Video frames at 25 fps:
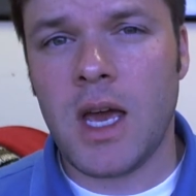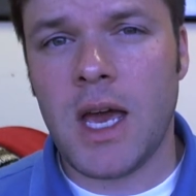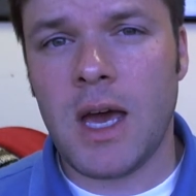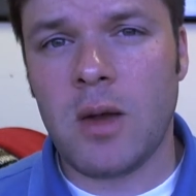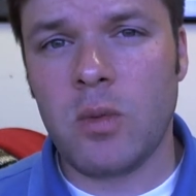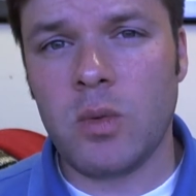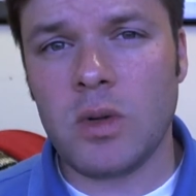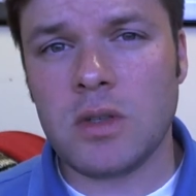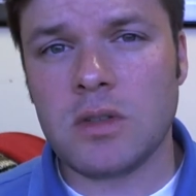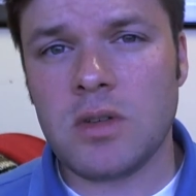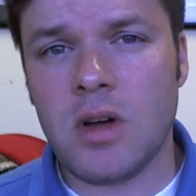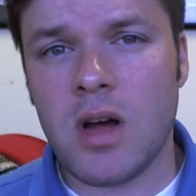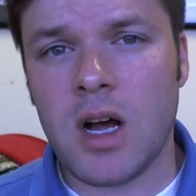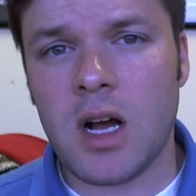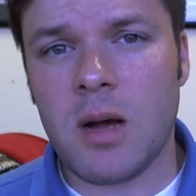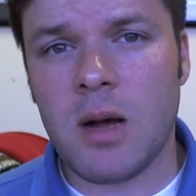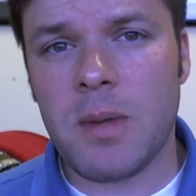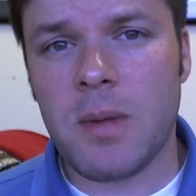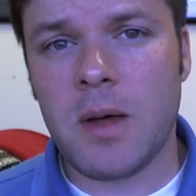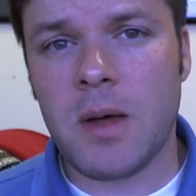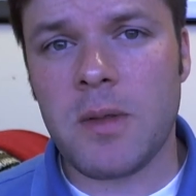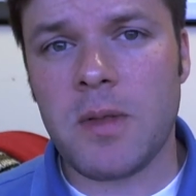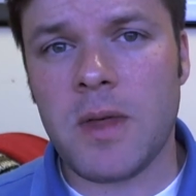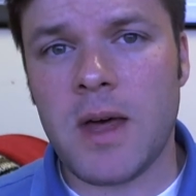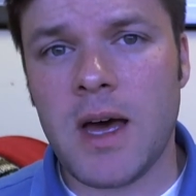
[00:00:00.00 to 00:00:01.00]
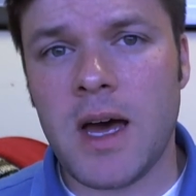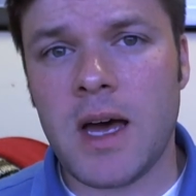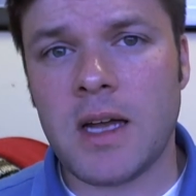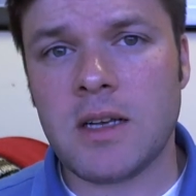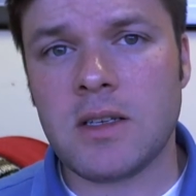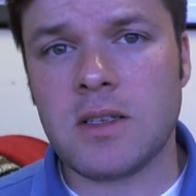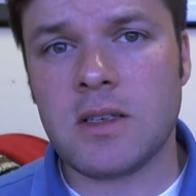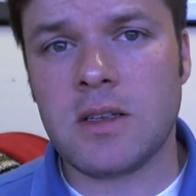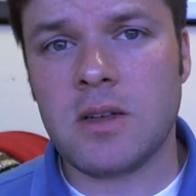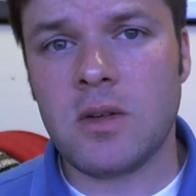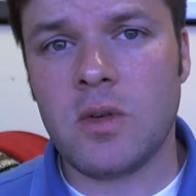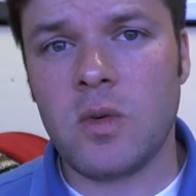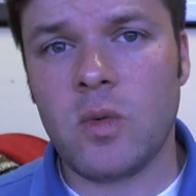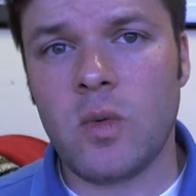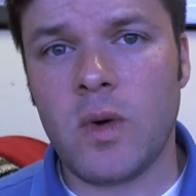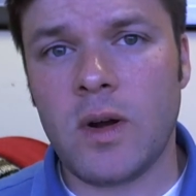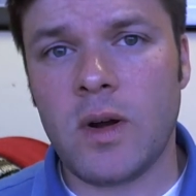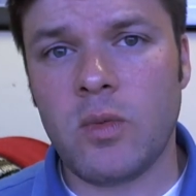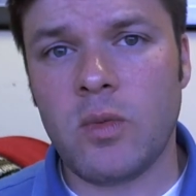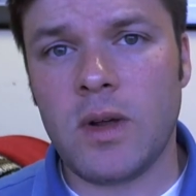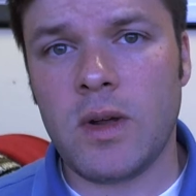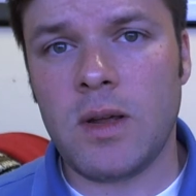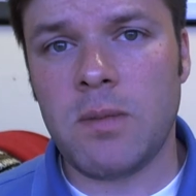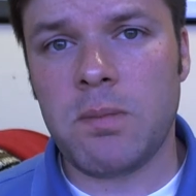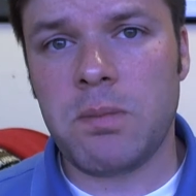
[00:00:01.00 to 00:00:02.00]
And we'll talk about that
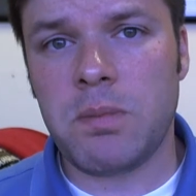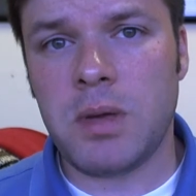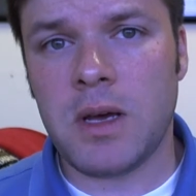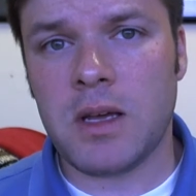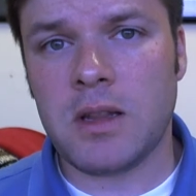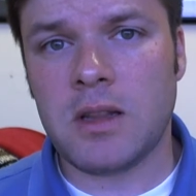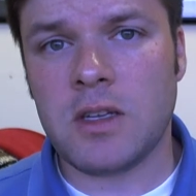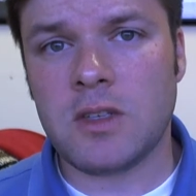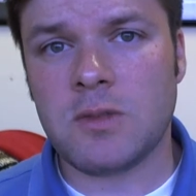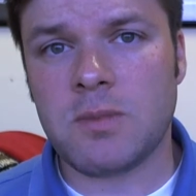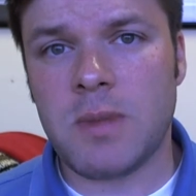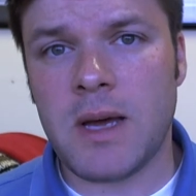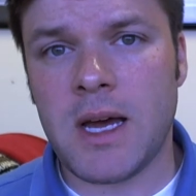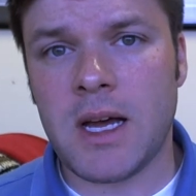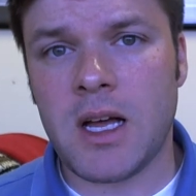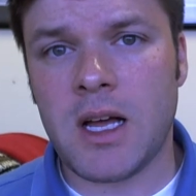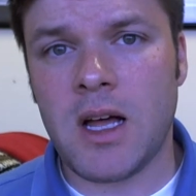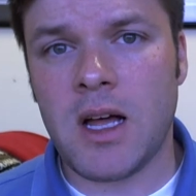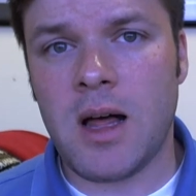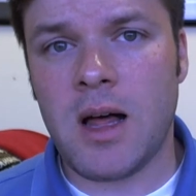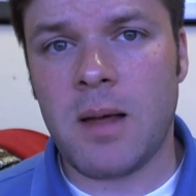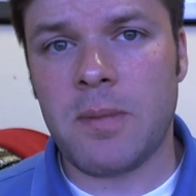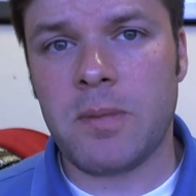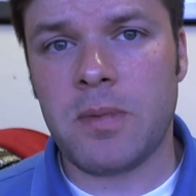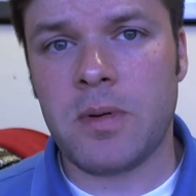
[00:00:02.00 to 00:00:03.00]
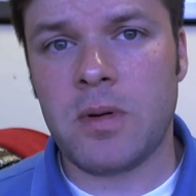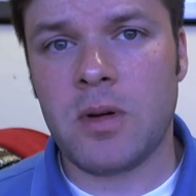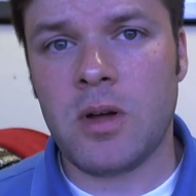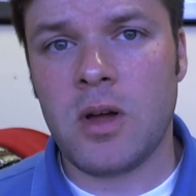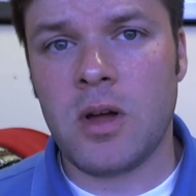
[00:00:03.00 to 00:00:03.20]
when we pick this back up